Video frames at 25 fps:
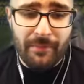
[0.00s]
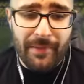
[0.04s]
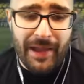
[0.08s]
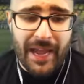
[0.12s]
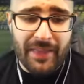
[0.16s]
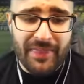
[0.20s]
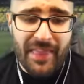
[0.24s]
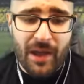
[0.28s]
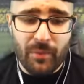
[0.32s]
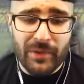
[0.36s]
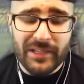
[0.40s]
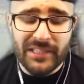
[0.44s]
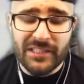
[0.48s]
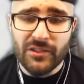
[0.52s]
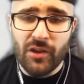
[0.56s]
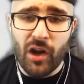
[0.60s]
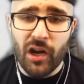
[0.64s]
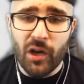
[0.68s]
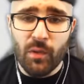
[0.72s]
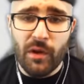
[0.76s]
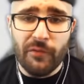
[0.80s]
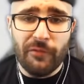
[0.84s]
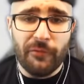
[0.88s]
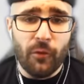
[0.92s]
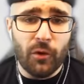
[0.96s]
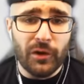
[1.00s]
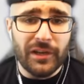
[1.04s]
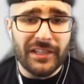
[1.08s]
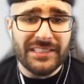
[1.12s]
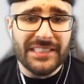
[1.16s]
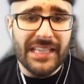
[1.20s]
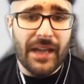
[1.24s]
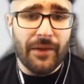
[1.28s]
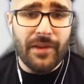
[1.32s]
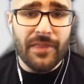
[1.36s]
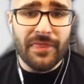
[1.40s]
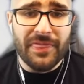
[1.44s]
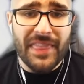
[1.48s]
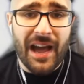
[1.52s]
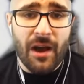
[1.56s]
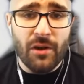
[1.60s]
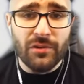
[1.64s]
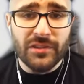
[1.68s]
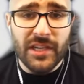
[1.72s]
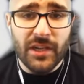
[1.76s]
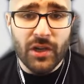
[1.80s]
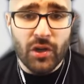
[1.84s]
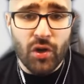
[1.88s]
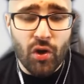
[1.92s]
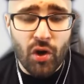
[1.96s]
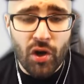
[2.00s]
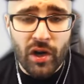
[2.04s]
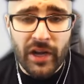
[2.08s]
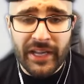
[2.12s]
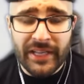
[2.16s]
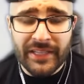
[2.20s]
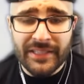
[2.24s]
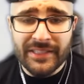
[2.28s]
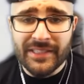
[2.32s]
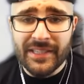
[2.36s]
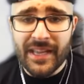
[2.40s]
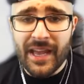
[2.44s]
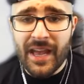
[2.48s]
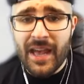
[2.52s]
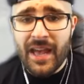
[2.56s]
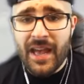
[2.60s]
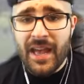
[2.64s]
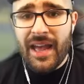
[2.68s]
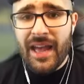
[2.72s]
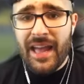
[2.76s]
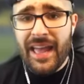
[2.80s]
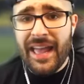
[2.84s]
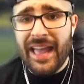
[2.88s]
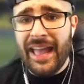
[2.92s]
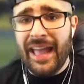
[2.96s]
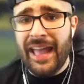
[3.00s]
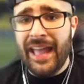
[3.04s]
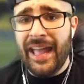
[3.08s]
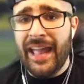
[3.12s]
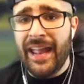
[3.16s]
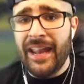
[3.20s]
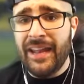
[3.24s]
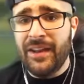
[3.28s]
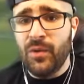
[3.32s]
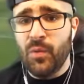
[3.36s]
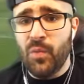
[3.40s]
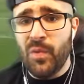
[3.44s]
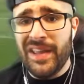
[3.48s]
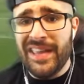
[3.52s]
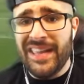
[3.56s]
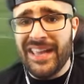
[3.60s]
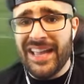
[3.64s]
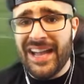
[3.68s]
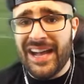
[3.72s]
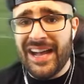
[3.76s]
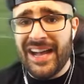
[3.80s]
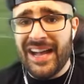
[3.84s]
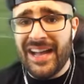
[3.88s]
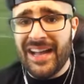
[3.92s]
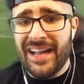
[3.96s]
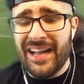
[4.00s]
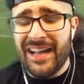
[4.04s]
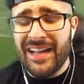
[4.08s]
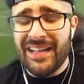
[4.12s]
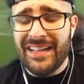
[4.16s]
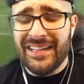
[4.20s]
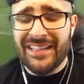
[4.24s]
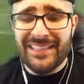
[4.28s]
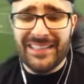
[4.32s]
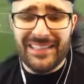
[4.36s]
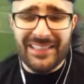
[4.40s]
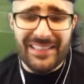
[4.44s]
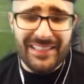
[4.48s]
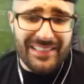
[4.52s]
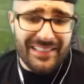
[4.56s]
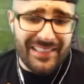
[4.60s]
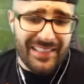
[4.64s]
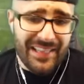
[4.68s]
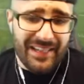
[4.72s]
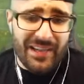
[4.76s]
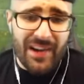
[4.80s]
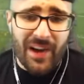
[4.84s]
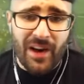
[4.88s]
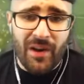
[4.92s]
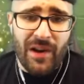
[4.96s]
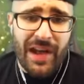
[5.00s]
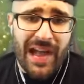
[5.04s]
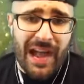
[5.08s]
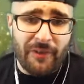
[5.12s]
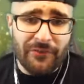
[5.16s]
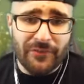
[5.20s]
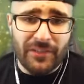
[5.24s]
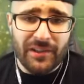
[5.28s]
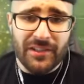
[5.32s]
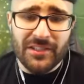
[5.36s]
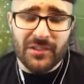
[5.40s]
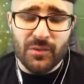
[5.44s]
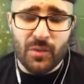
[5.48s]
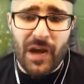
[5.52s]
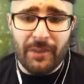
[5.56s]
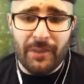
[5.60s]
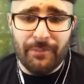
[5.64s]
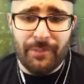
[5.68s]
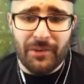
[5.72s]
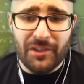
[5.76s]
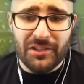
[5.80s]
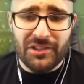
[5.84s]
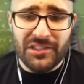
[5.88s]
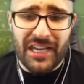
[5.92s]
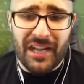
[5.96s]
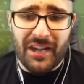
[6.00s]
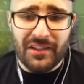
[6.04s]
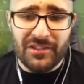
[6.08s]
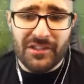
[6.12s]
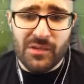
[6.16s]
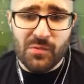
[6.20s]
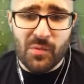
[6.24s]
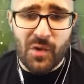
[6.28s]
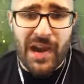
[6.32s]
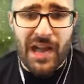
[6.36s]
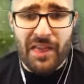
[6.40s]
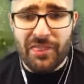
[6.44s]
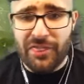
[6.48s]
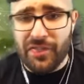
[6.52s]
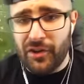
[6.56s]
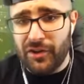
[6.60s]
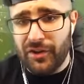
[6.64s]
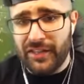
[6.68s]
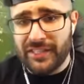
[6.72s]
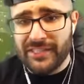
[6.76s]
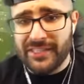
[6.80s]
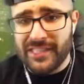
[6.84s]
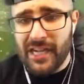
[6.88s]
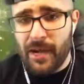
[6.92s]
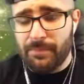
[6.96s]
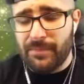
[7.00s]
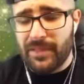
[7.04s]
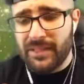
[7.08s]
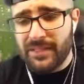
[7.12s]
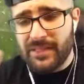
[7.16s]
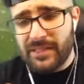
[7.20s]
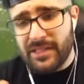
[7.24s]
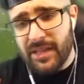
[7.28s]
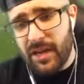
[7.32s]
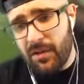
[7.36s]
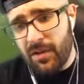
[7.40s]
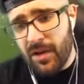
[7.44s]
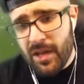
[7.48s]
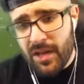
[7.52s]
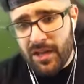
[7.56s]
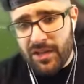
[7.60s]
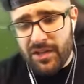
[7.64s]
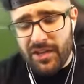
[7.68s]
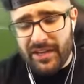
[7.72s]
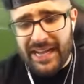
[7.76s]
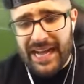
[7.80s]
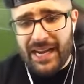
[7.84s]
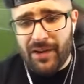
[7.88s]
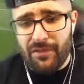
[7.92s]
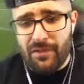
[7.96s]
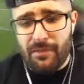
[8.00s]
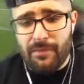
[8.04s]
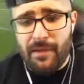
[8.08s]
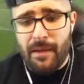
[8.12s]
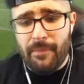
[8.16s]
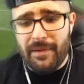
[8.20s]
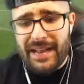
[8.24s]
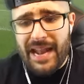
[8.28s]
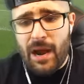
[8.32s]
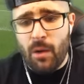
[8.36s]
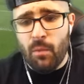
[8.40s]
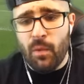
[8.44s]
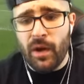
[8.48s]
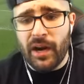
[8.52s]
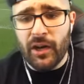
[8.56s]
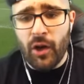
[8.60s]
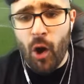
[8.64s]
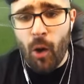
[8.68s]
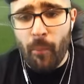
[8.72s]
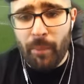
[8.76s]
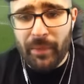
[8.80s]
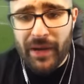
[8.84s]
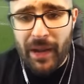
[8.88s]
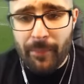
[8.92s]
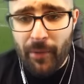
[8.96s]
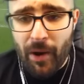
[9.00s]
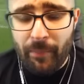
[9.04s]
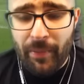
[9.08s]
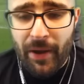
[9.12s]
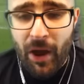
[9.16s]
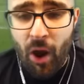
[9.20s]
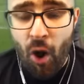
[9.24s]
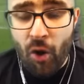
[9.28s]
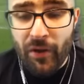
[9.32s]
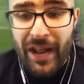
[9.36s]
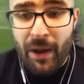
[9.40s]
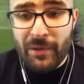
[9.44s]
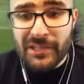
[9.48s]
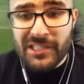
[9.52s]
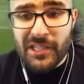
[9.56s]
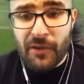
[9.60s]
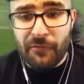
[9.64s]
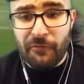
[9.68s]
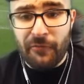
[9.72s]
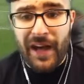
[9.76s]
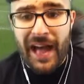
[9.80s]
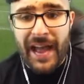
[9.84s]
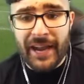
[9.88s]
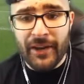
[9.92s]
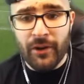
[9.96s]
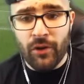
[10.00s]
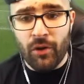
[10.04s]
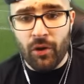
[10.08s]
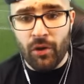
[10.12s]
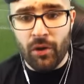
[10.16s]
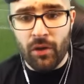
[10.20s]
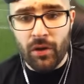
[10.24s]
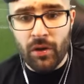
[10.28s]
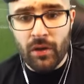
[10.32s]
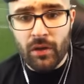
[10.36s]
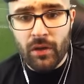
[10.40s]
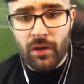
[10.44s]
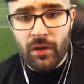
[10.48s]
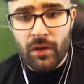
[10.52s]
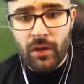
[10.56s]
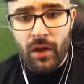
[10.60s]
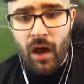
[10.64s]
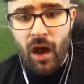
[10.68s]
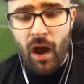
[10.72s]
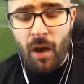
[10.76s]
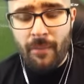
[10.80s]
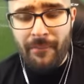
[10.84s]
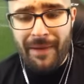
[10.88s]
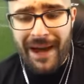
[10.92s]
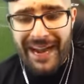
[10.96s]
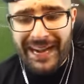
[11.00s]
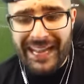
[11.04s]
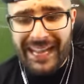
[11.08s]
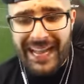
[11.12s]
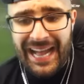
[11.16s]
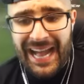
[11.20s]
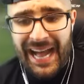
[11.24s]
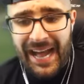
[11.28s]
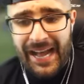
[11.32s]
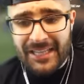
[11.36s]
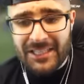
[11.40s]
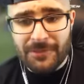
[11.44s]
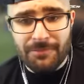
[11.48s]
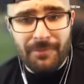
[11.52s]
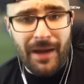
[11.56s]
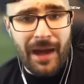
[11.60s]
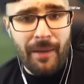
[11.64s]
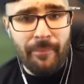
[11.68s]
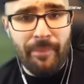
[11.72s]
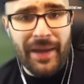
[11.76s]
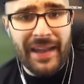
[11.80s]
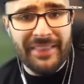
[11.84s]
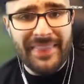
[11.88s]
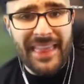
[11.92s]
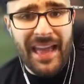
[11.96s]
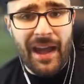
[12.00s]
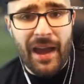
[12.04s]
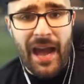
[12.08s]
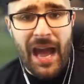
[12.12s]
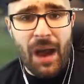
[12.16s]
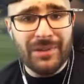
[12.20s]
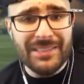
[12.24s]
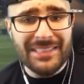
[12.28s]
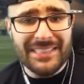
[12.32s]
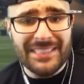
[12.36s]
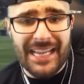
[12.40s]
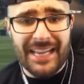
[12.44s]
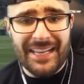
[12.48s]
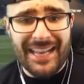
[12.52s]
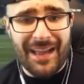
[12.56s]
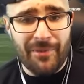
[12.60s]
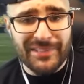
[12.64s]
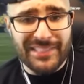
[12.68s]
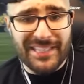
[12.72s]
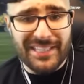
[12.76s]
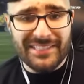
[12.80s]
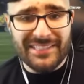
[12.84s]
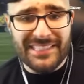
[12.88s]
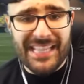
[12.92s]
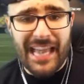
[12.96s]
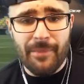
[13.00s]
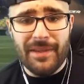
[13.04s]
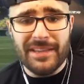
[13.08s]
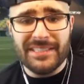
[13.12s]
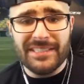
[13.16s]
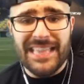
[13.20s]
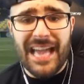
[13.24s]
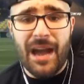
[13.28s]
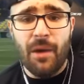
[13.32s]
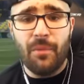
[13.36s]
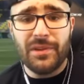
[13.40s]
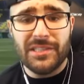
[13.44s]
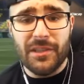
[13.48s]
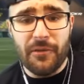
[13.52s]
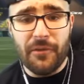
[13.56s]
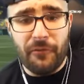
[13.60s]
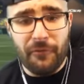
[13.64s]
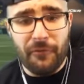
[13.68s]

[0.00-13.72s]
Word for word: man, that we started with forty-seven thousand coins. and we, uh, you know, after the squad builder challenges, we're at thirty something. So you got to remember that. We're going to open up our, oh, that was the final. Oh my gosh, my bad. That, I was saying that was the semis. That was the